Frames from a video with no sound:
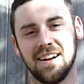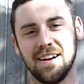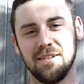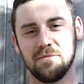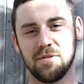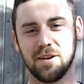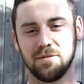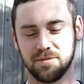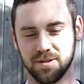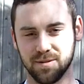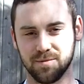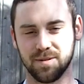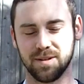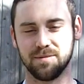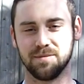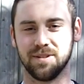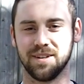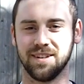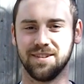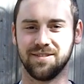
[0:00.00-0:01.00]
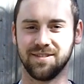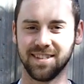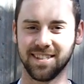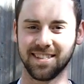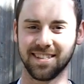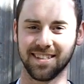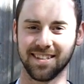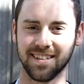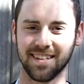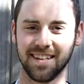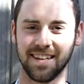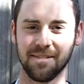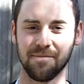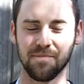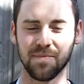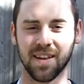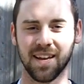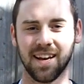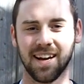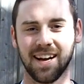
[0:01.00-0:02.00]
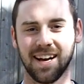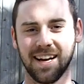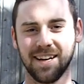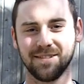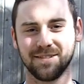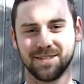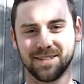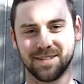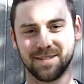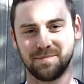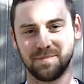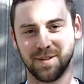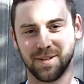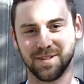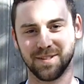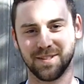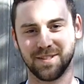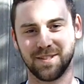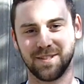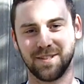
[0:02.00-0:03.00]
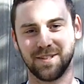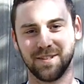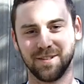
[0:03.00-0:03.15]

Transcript: I'm Aubrey Wieber, and recently I was exposed